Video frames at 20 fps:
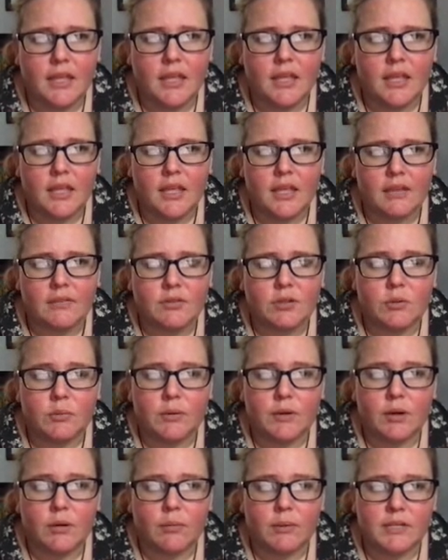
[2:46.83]
If you read
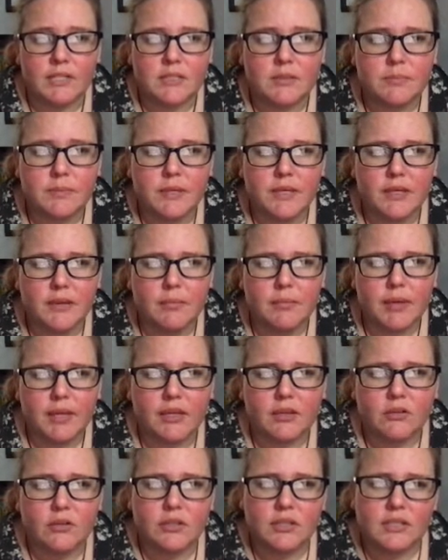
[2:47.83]
a recipe to bake
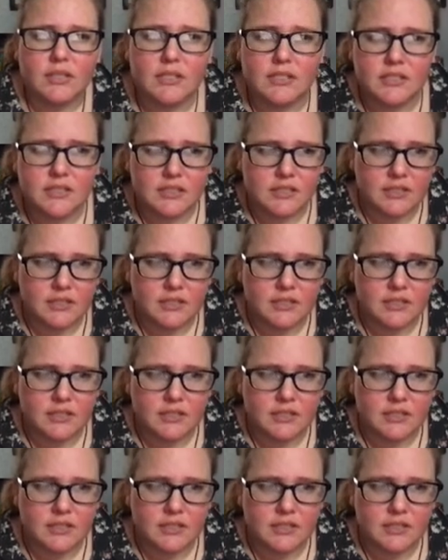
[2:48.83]
cookies,